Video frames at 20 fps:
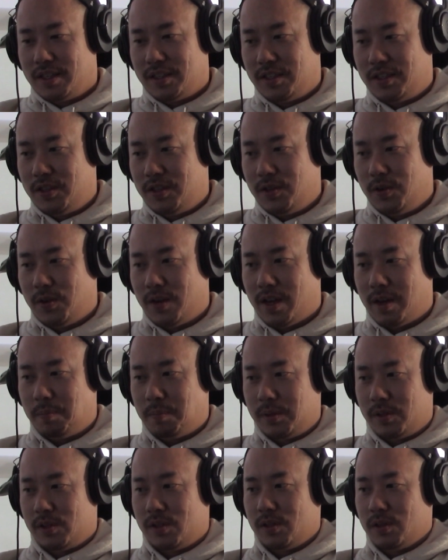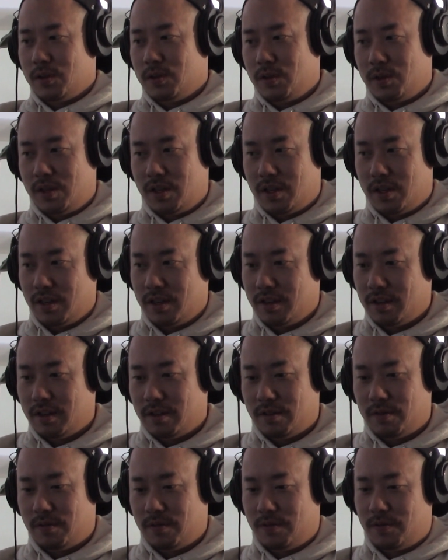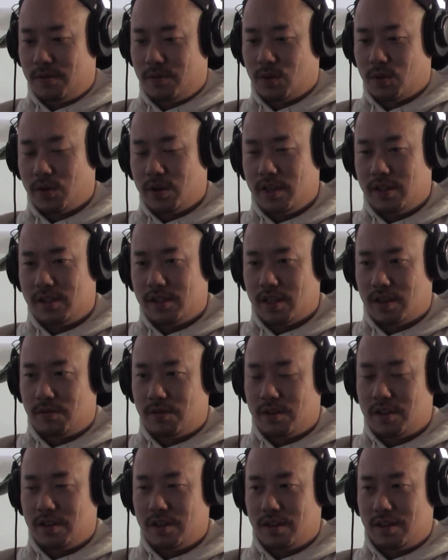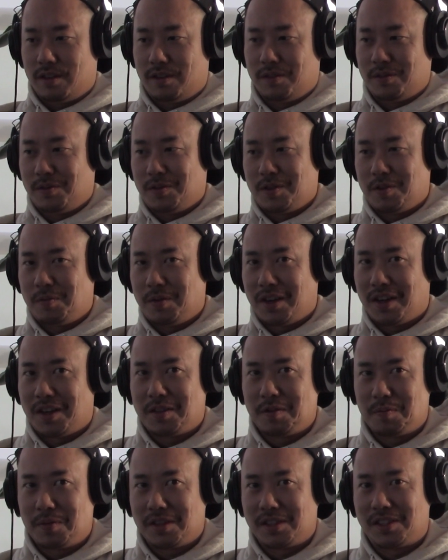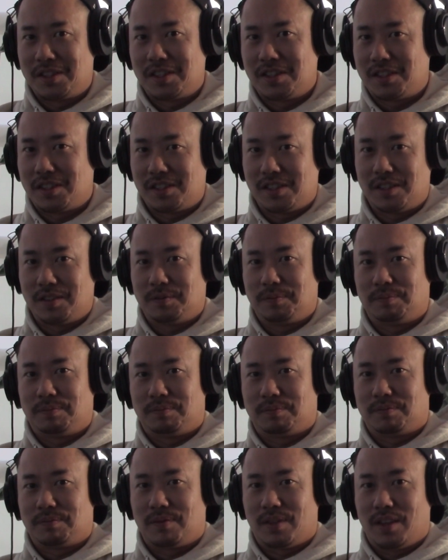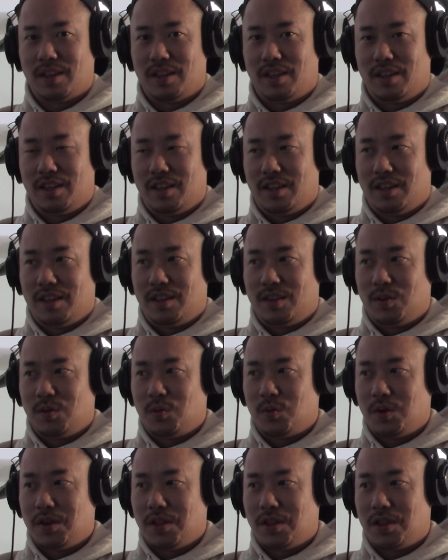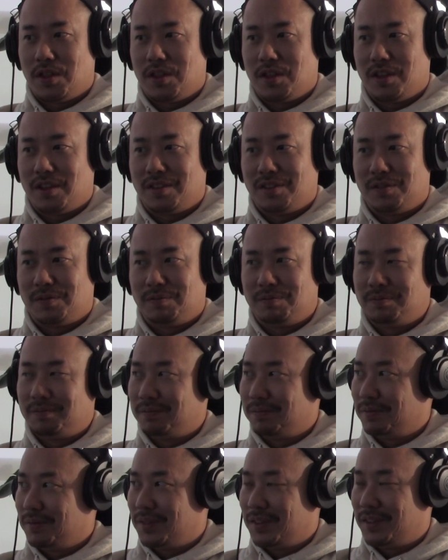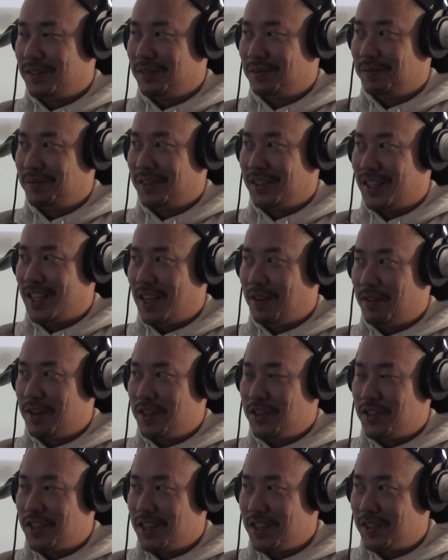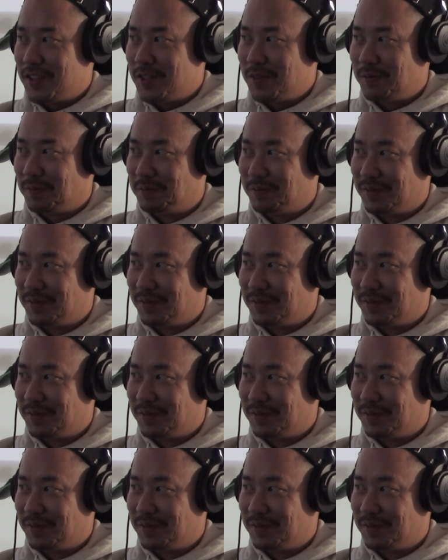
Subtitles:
to episode 47 with Behind the Business with David and Jason.